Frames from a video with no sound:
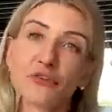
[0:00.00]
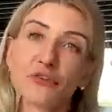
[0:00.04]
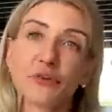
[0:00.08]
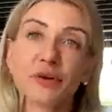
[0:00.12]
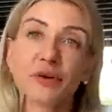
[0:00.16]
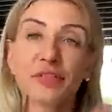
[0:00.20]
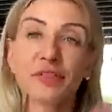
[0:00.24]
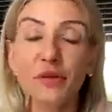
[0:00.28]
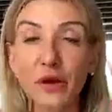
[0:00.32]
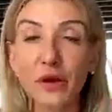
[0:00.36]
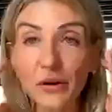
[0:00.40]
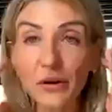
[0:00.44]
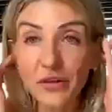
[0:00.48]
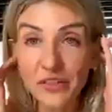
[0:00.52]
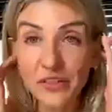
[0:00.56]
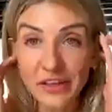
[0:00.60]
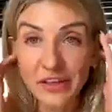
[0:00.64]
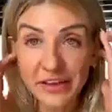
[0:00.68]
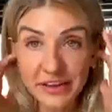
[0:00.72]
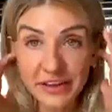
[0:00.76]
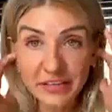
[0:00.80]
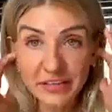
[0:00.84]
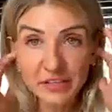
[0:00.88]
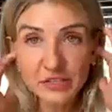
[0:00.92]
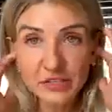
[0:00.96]
doing the
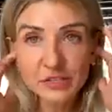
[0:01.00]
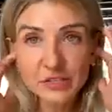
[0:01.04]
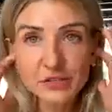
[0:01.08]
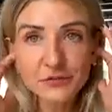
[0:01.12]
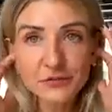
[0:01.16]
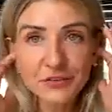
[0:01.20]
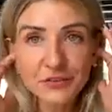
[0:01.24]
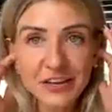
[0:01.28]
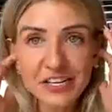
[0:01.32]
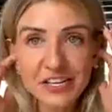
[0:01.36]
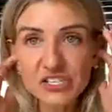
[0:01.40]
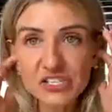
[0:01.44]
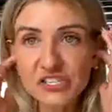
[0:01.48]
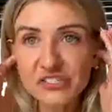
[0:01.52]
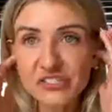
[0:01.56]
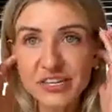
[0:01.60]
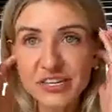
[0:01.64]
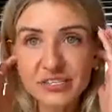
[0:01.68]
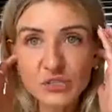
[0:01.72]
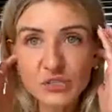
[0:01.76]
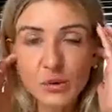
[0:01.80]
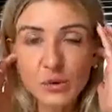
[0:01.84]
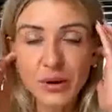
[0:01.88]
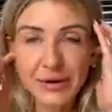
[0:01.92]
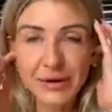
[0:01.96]
air insufflation,
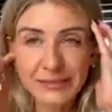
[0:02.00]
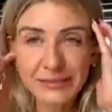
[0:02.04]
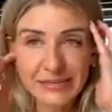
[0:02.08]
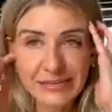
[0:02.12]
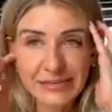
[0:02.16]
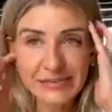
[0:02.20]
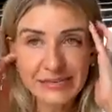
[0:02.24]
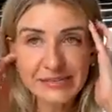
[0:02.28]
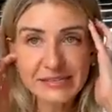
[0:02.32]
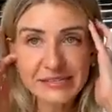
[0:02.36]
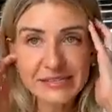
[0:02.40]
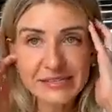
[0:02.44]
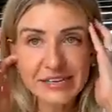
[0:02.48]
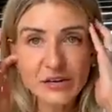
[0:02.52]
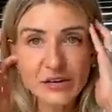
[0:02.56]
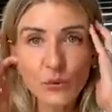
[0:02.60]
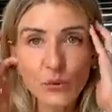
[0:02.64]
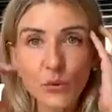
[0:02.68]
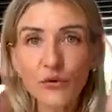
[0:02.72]
that's quite easy.